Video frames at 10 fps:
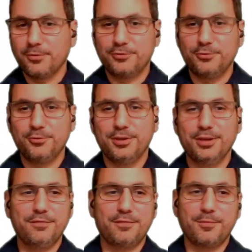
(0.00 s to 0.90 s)
2 key
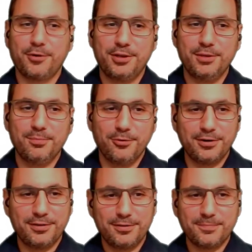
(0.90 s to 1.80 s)
from our keyboard,
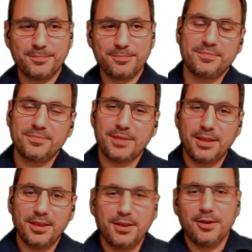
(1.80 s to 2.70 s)

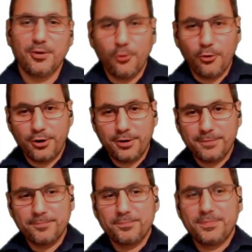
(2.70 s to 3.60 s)
or
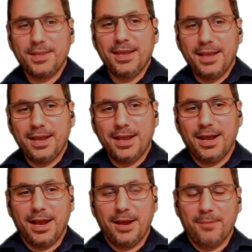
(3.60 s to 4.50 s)

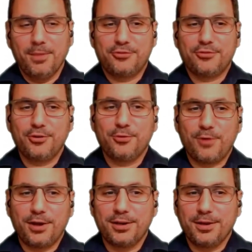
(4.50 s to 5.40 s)
make sure you
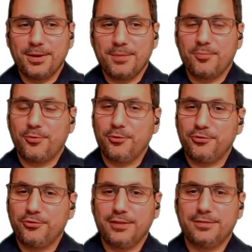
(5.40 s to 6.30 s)
run a
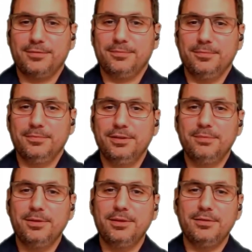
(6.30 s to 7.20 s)
proshut
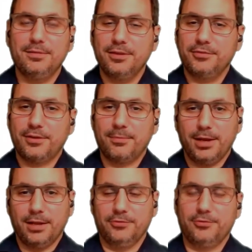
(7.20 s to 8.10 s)
db list
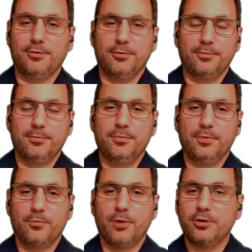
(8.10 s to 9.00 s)
command. So
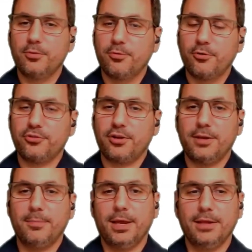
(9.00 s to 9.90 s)
run your proshut
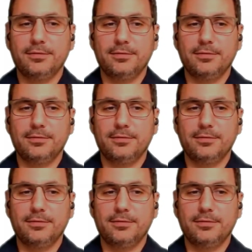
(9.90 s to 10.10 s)
command,